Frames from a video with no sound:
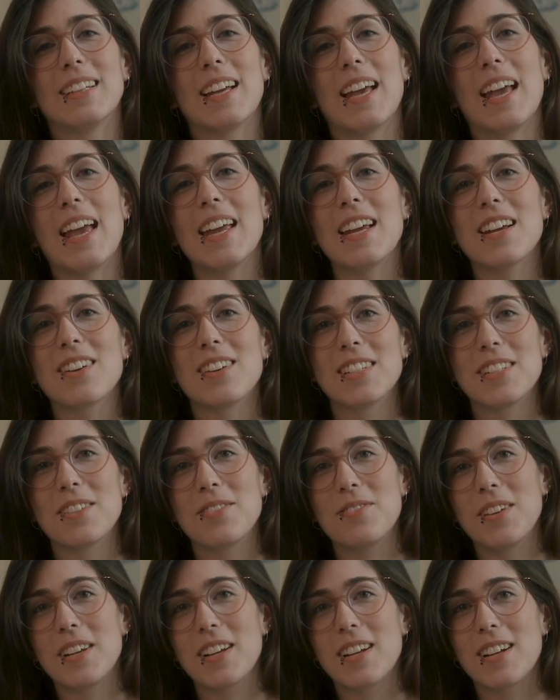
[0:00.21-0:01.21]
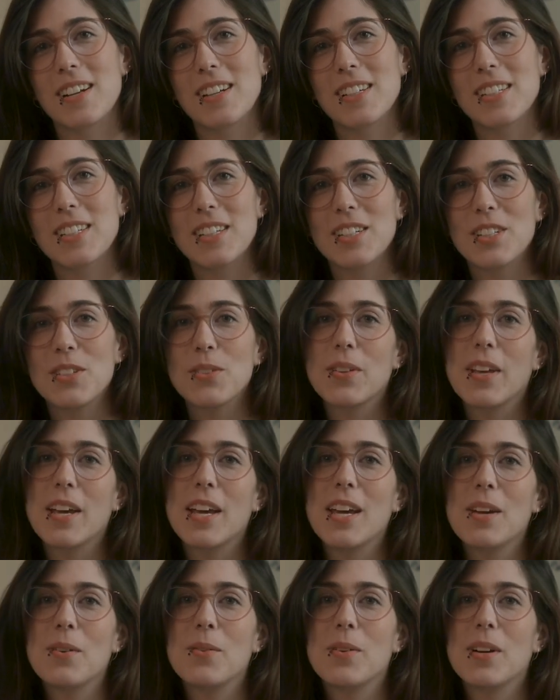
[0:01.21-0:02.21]
Hey Crunchy Fingers!
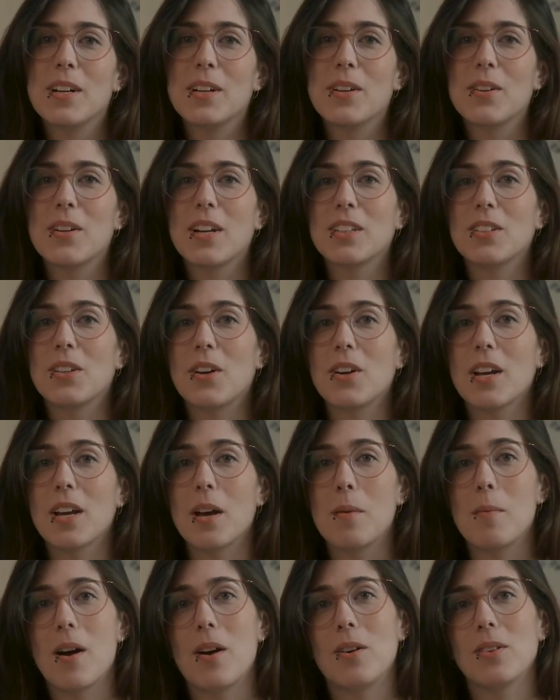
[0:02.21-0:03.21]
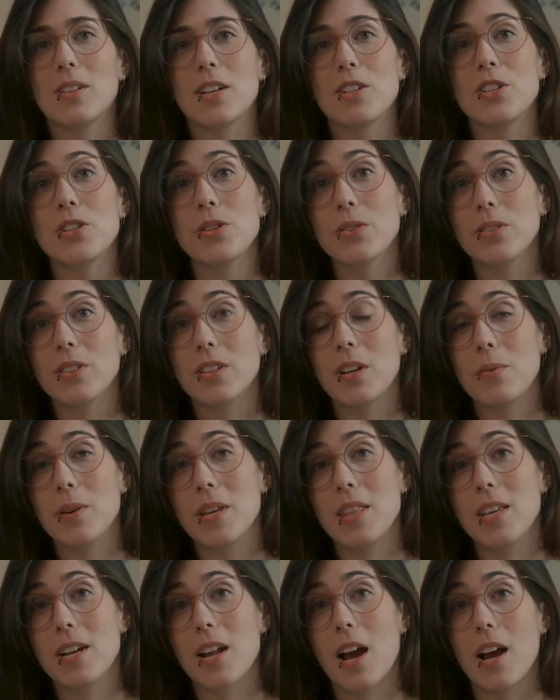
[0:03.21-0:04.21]
Today we are gonna talk about a shoot that
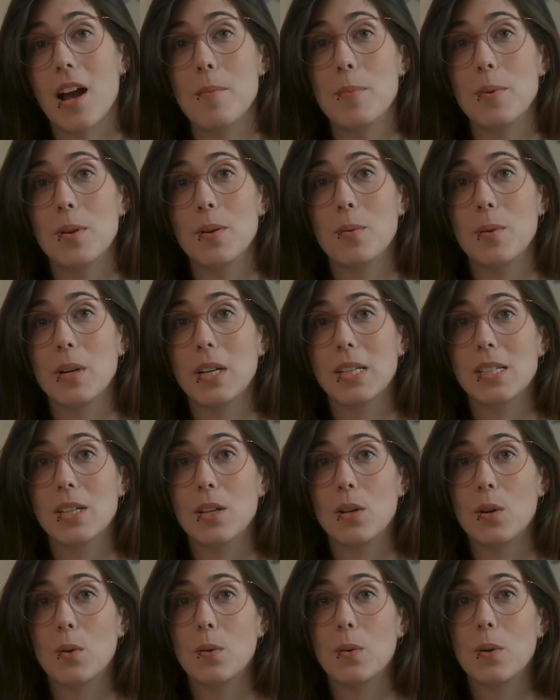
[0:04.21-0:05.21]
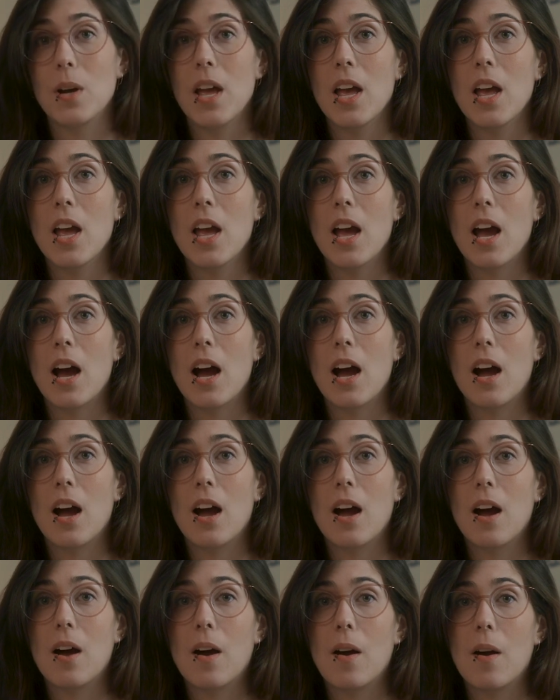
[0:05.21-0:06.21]
we did a couple of weeks ago.
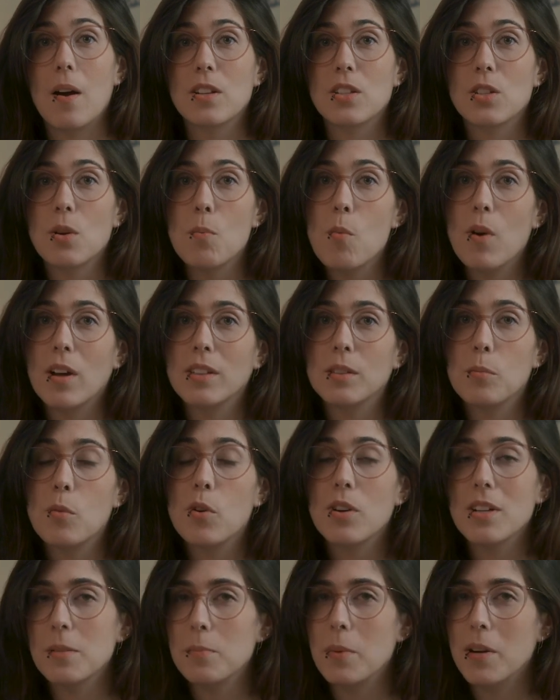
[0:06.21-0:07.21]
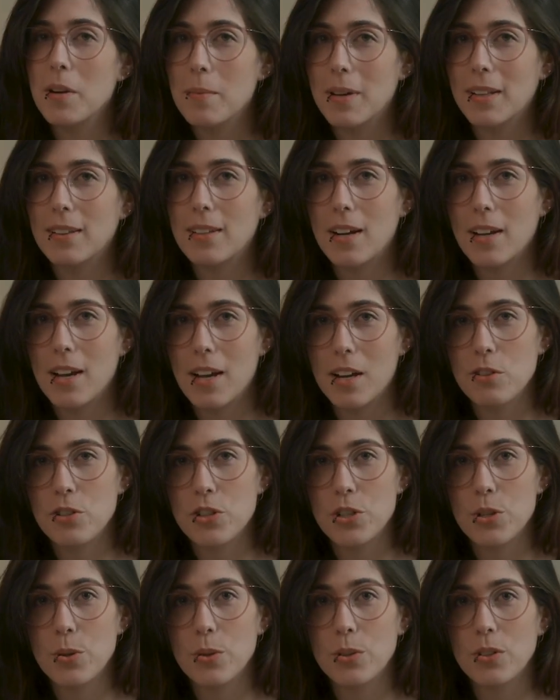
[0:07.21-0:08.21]
Somewhat more experimental kind of
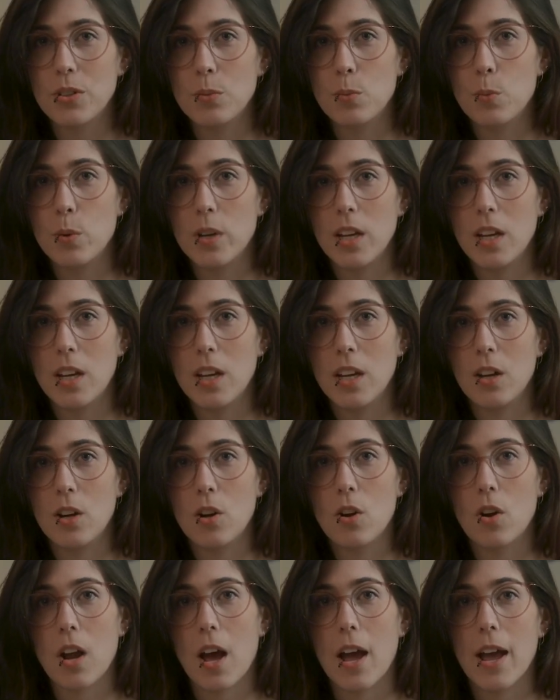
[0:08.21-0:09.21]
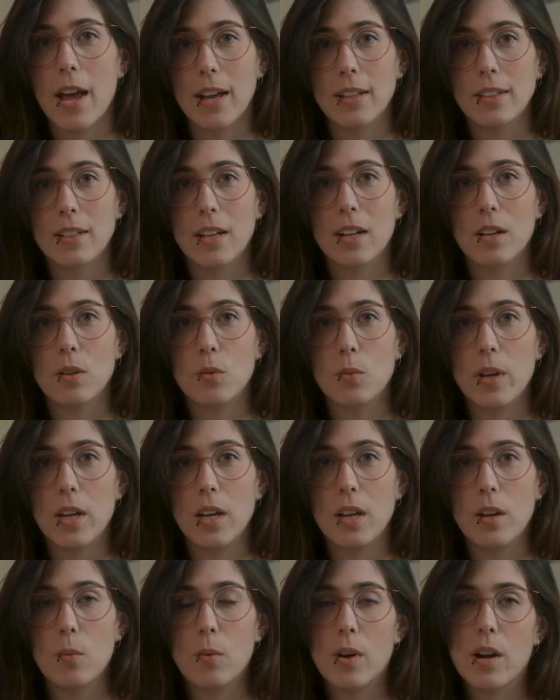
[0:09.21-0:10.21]
shoot. We got ahead and
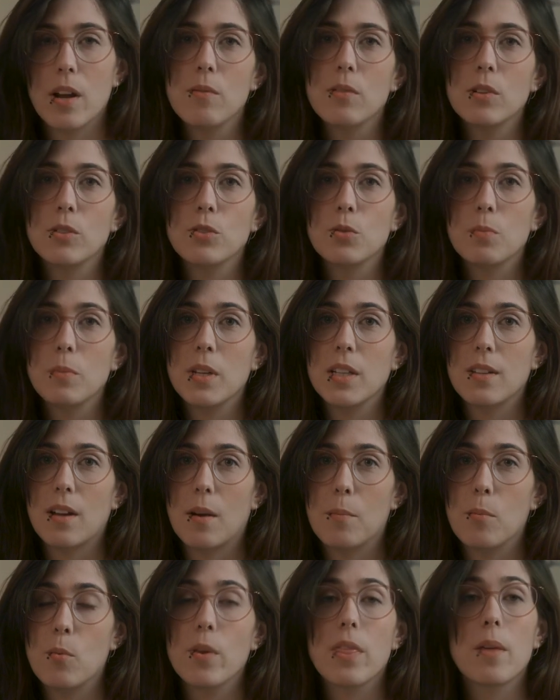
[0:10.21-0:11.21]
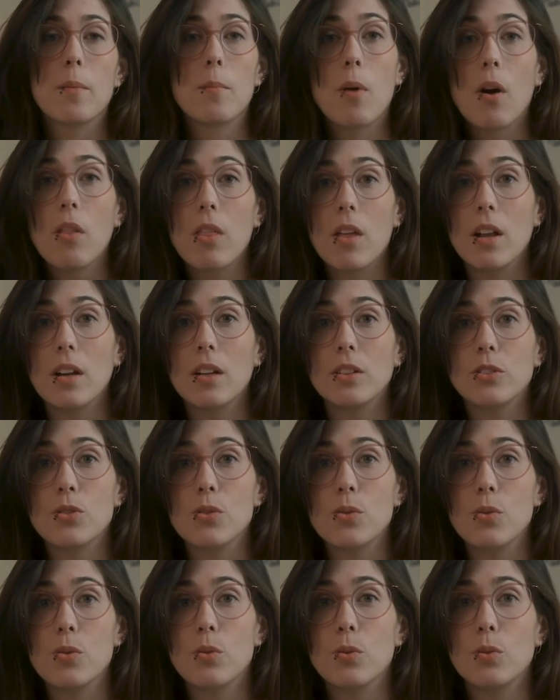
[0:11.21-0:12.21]
we were able to meet up with a model
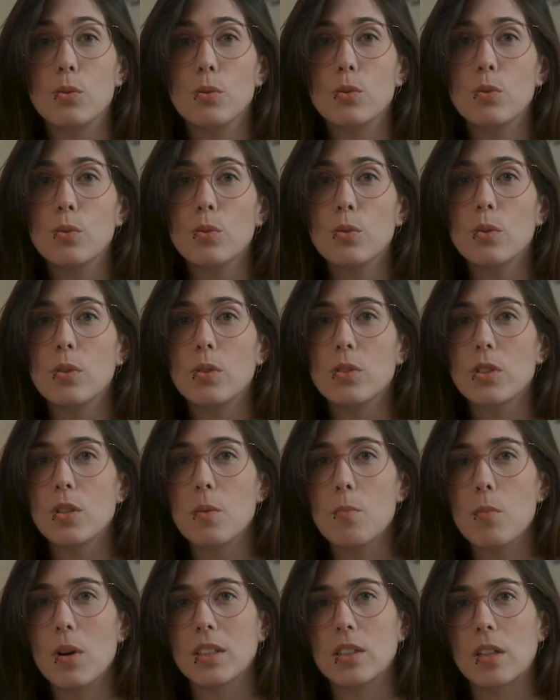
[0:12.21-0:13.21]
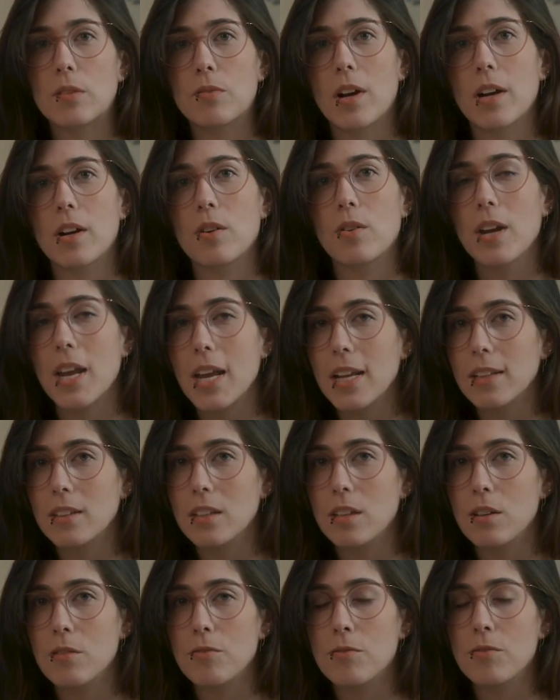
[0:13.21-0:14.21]
to do somewhat of a
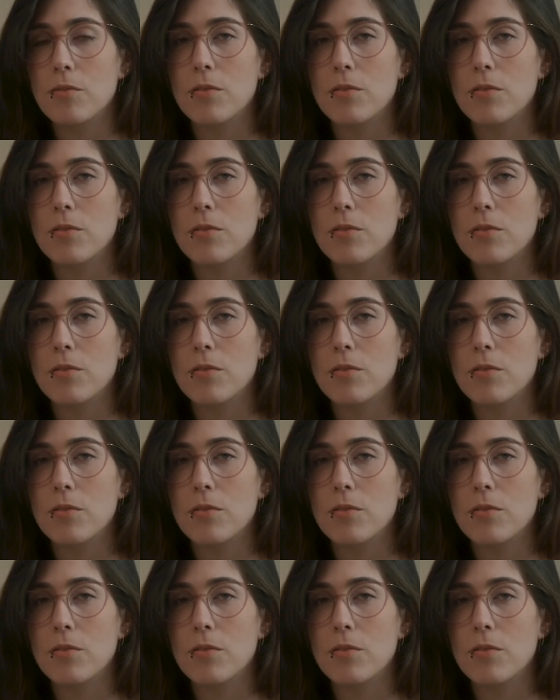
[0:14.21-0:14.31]
creative